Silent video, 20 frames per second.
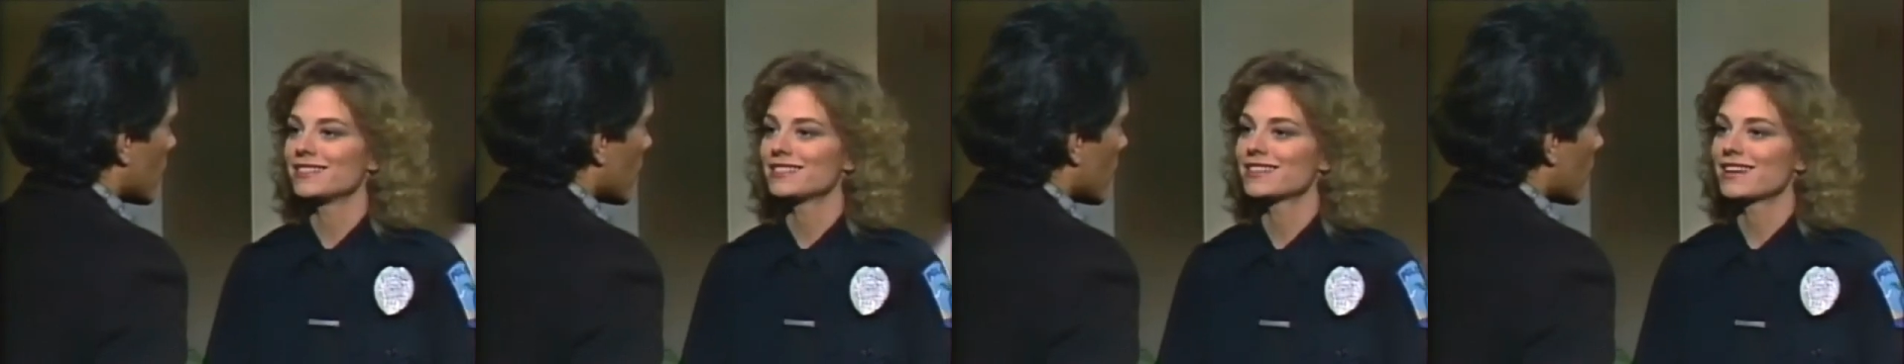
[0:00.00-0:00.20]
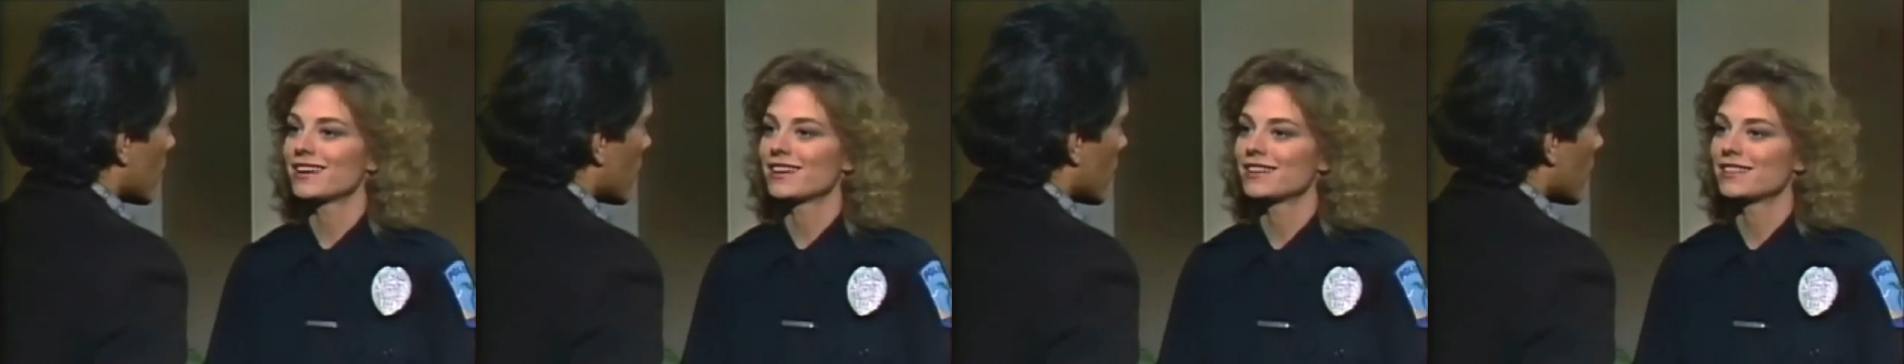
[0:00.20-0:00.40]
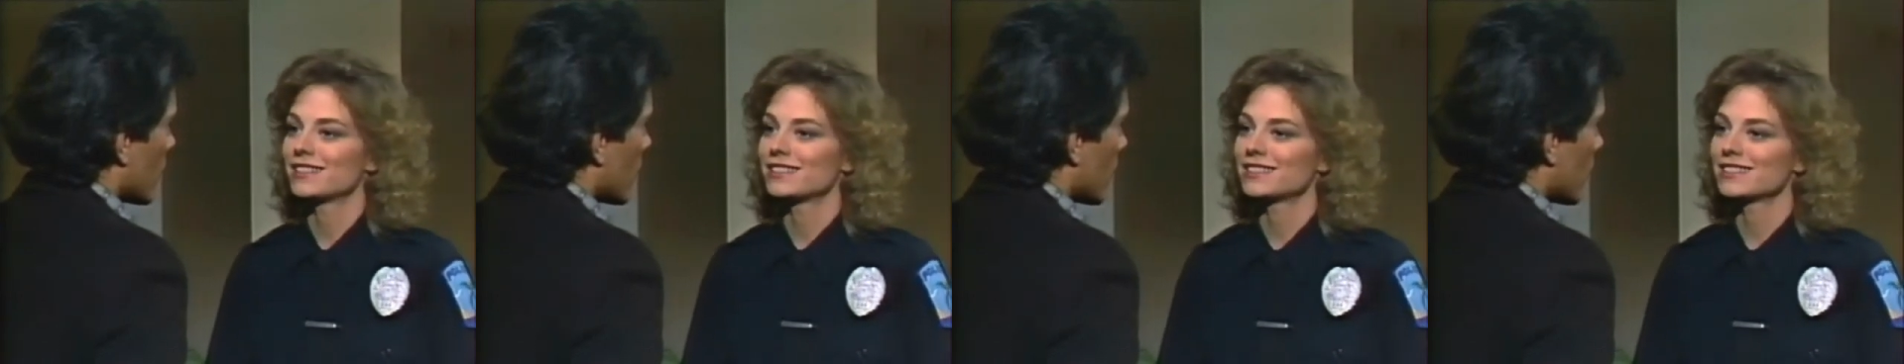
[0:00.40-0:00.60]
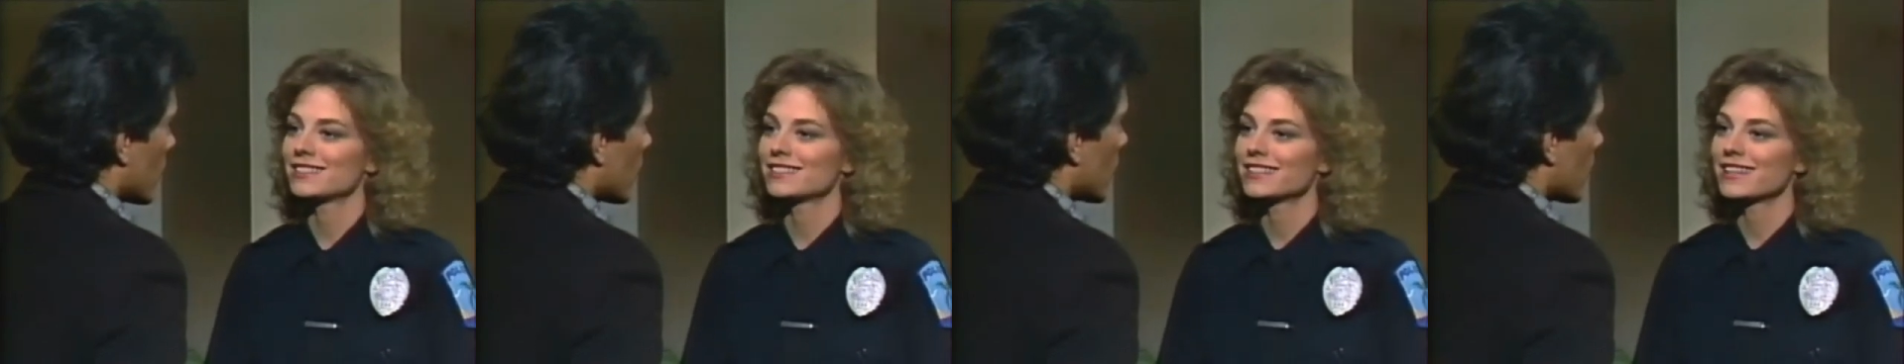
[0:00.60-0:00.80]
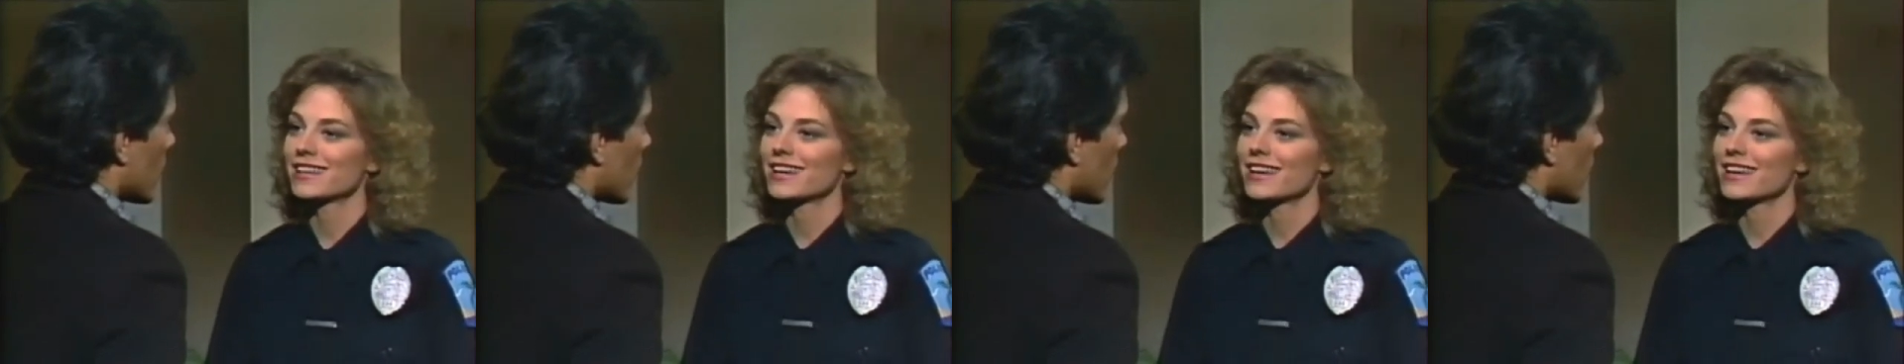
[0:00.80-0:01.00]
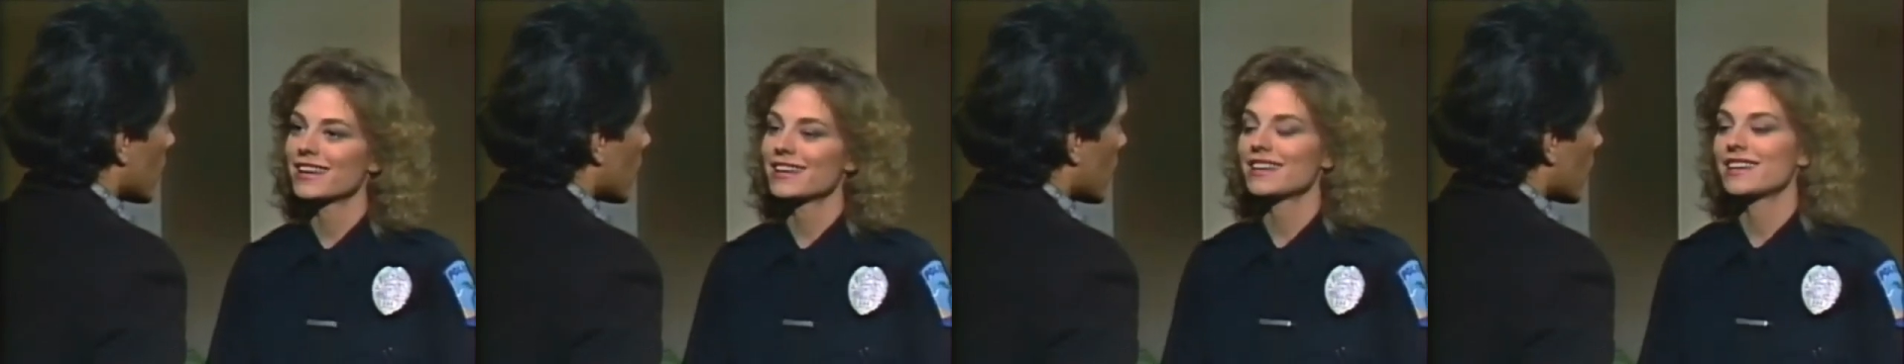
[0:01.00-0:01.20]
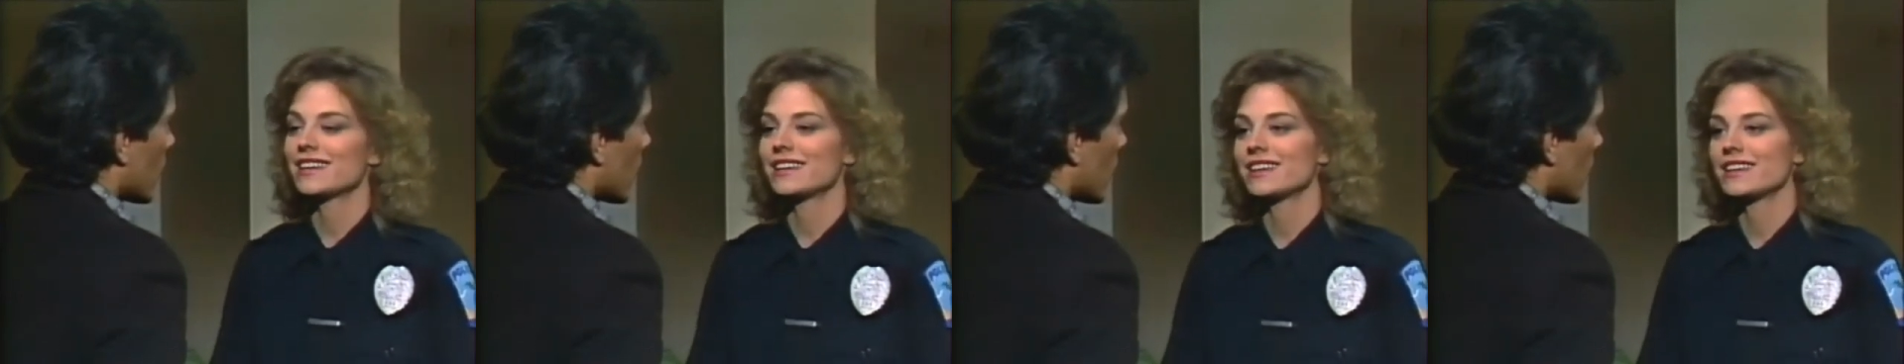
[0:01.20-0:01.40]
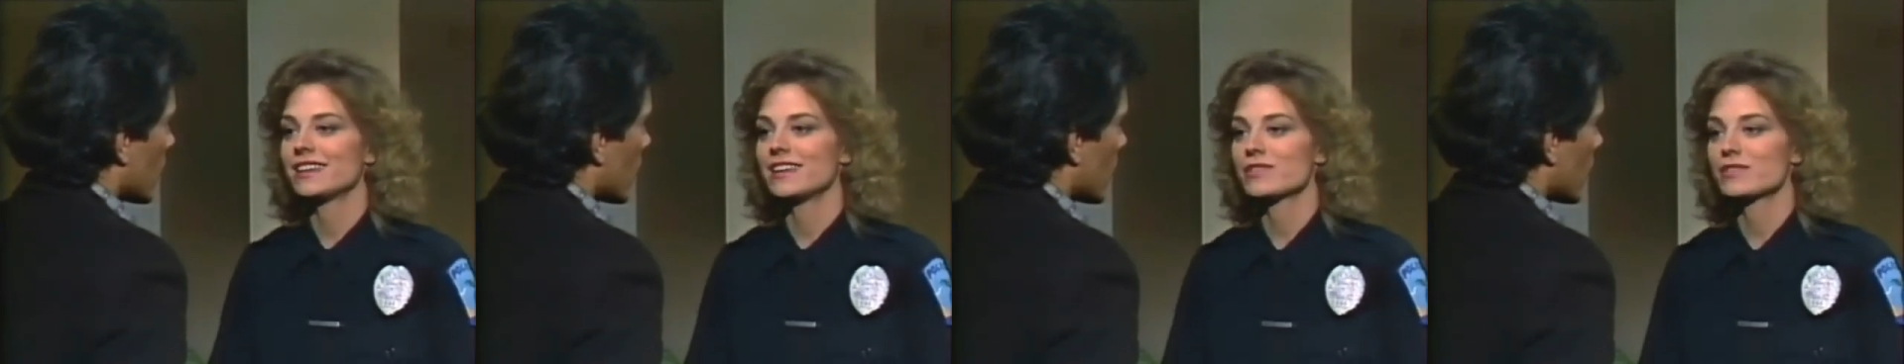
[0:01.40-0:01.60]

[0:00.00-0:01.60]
it. Uh, he